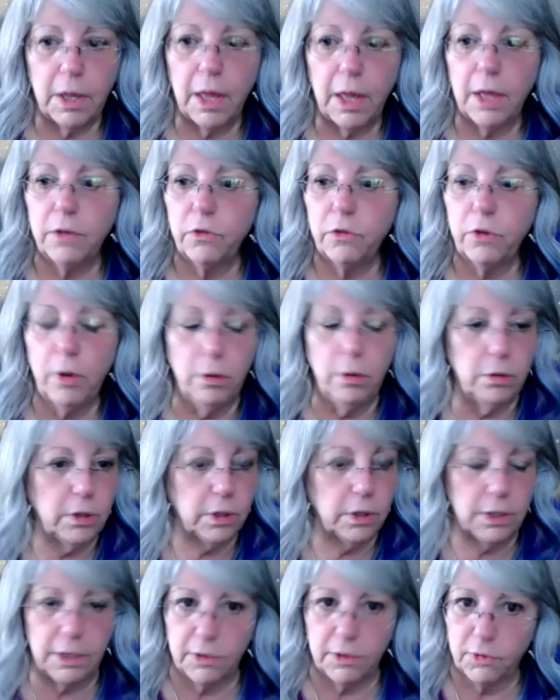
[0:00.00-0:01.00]
and
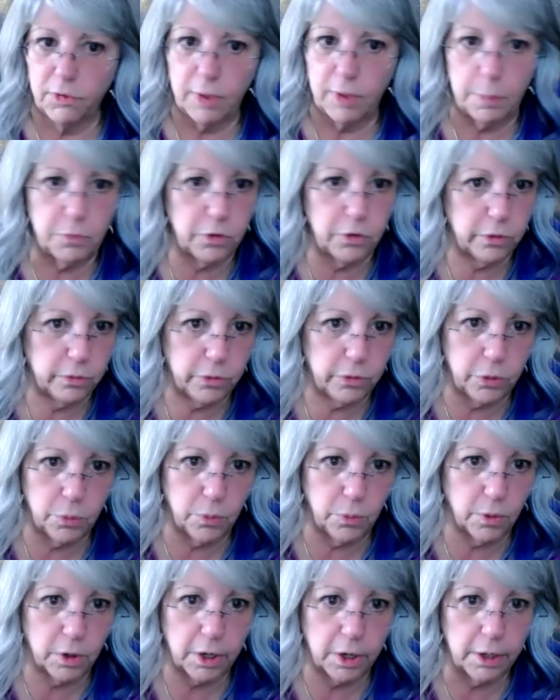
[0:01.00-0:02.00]
totally accept who
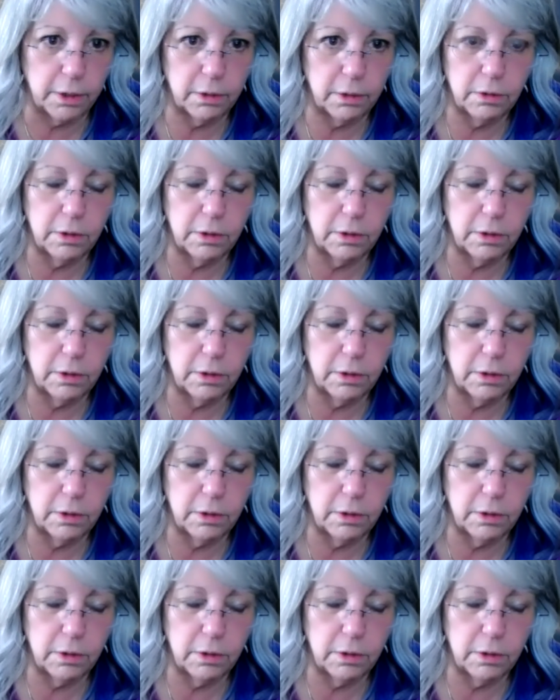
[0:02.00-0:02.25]
you are,